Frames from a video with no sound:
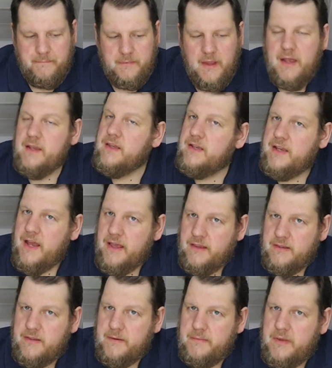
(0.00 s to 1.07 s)
in the
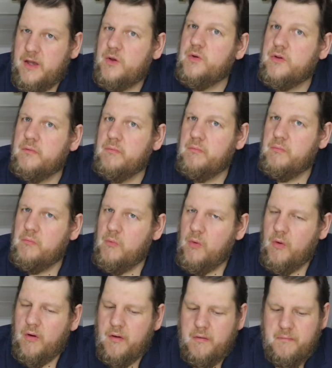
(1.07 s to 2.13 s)
taste, they could
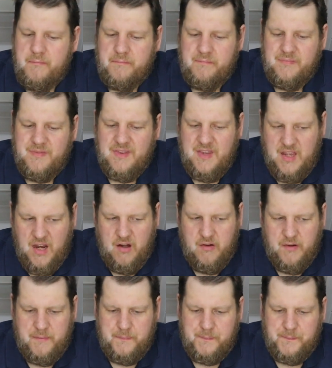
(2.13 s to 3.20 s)
more pear.